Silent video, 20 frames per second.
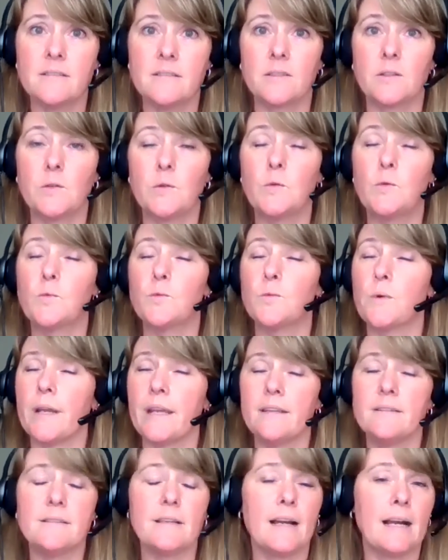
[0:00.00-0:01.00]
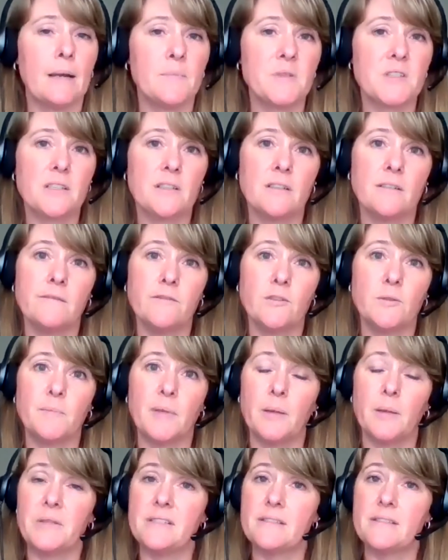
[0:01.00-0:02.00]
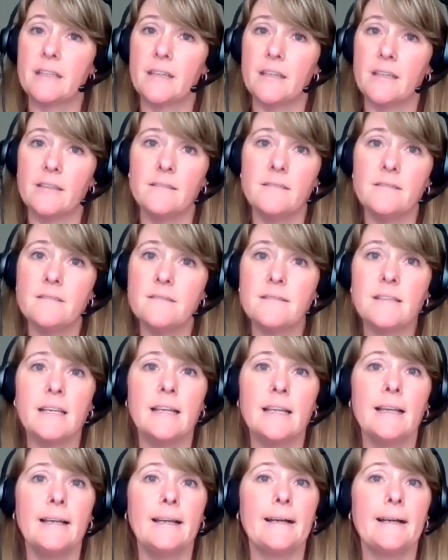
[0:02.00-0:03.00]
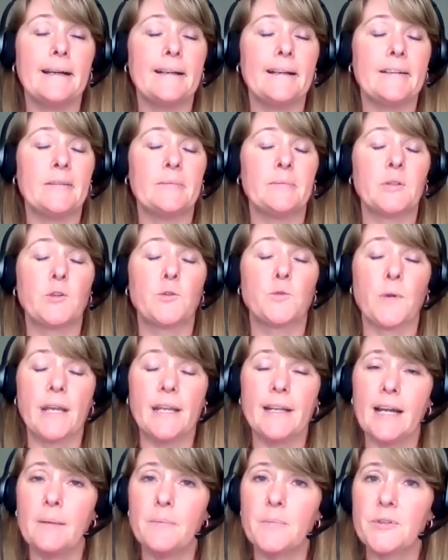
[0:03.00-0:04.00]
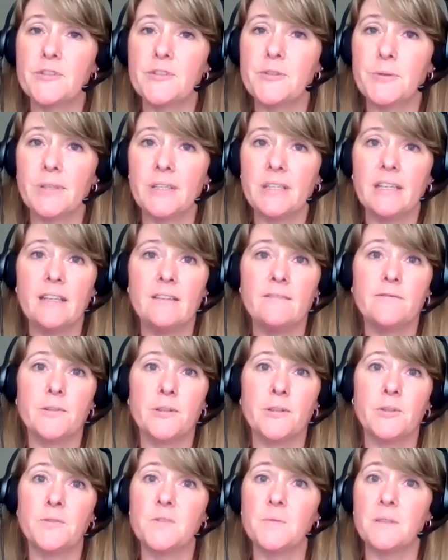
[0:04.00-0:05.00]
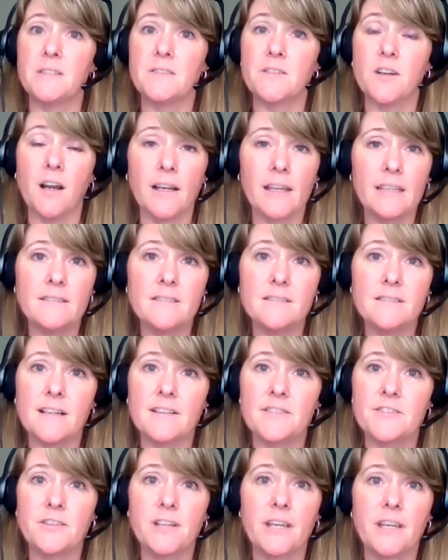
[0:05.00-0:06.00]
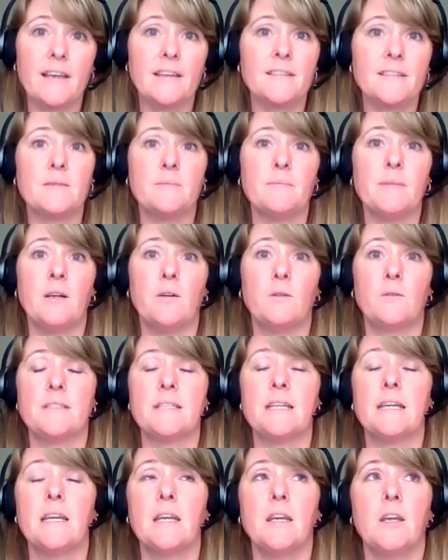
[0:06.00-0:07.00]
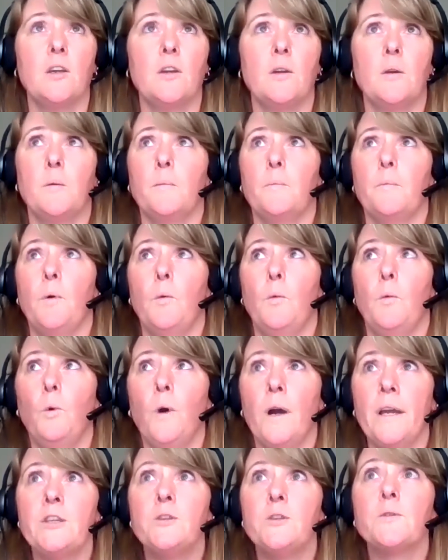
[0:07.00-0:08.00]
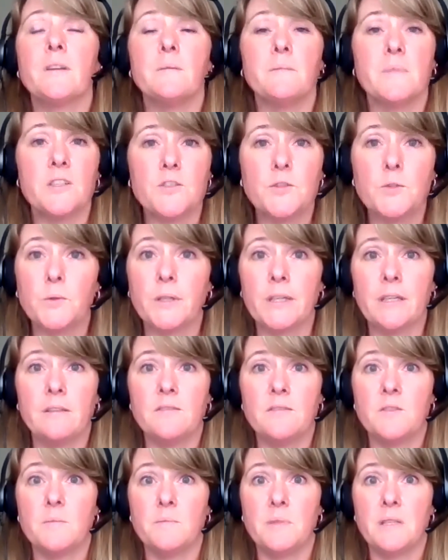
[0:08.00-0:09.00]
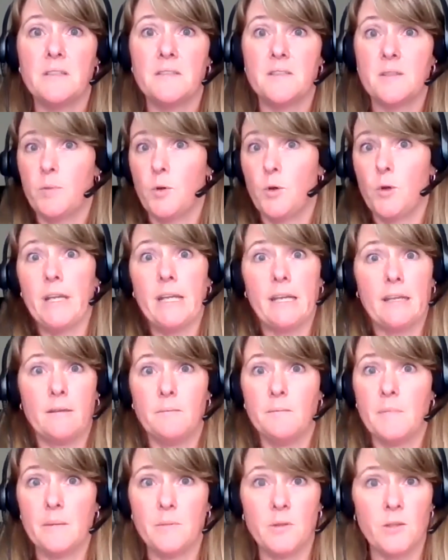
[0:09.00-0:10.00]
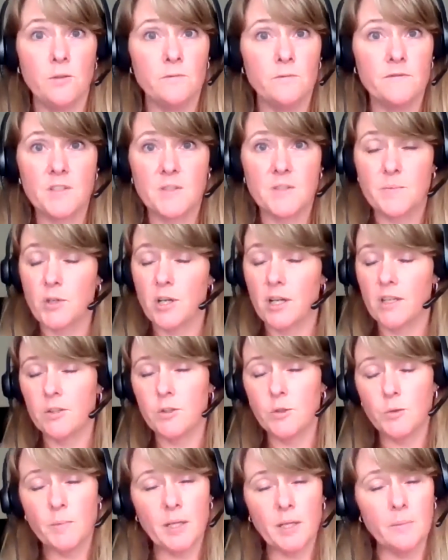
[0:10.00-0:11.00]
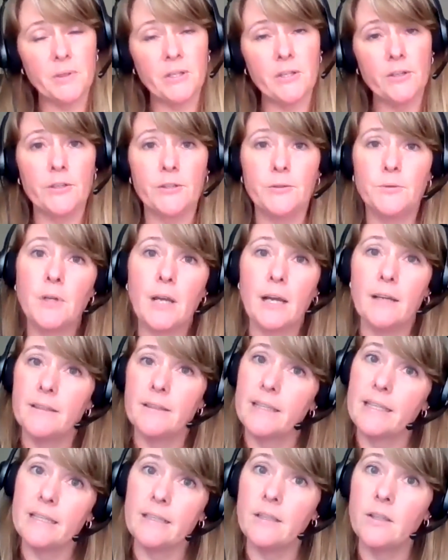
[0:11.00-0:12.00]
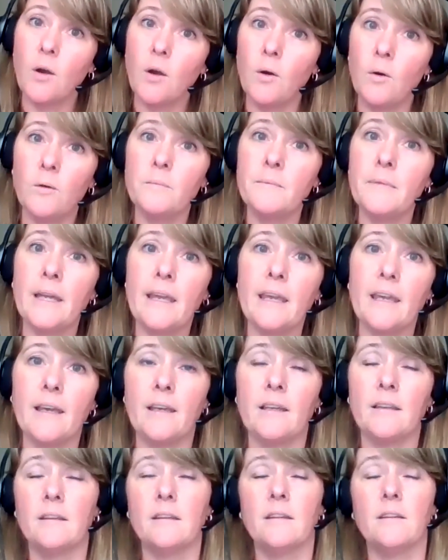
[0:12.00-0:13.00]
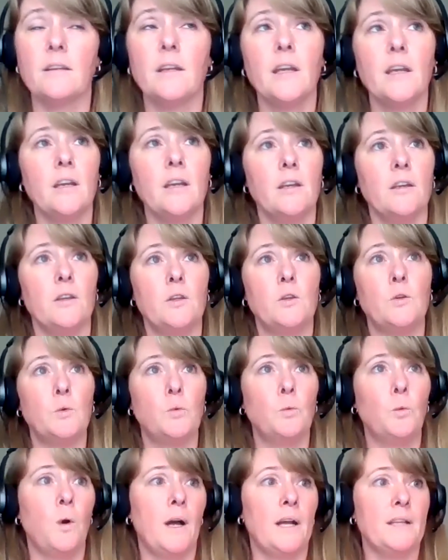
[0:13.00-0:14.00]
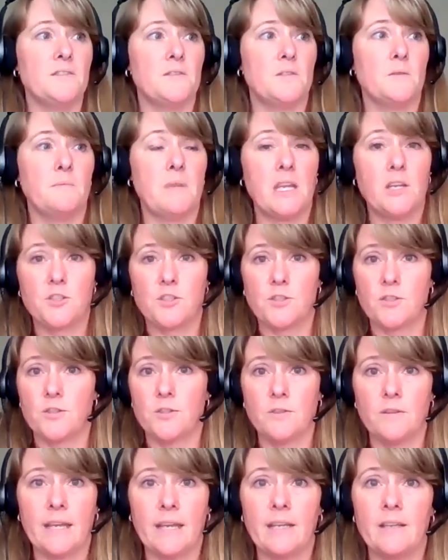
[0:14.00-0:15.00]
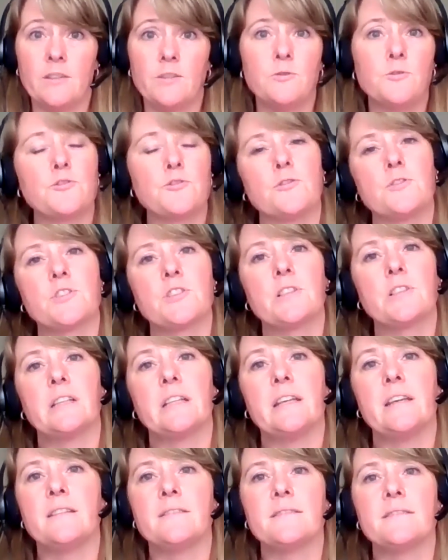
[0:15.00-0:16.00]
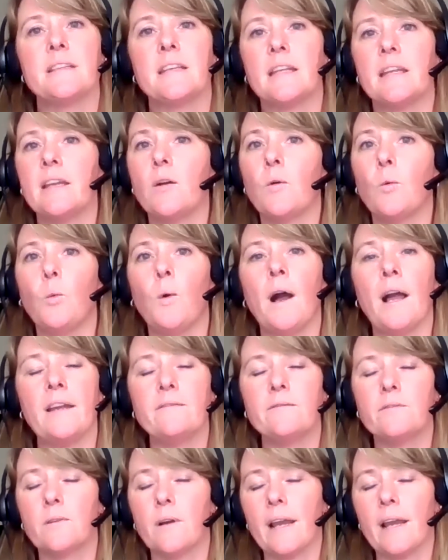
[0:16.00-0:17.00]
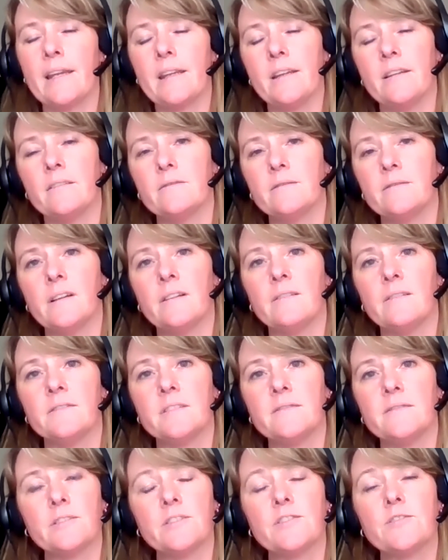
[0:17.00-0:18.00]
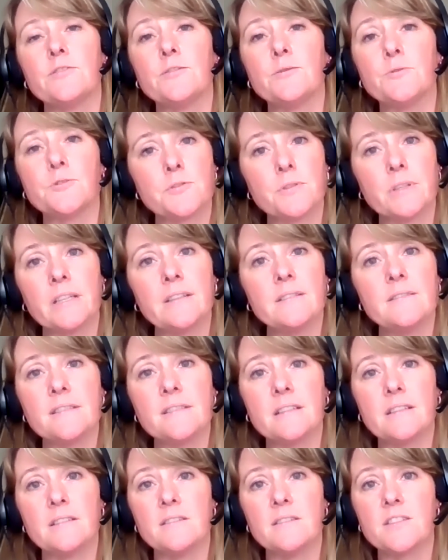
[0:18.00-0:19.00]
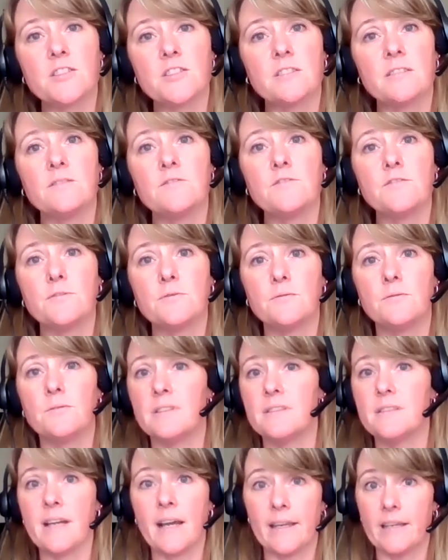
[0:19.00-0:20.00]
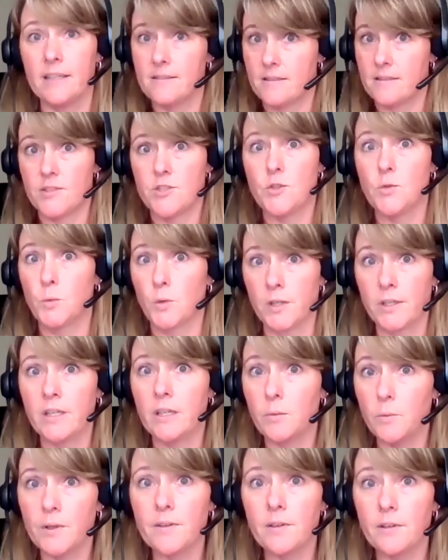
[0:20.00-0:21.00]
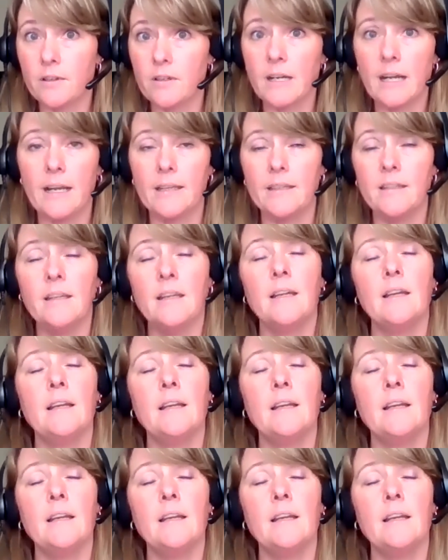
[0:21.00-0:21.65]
a great option for puppies and kittens. Great opportunity for you to be talking to Dr. Cass about what you can be doing to be supporting. Maybe you've just brought a new puppy or a new kitten home and you want to make sure that it nutritionally is getting a wide variety of different nutrients in addition to the diets that you're working with her on.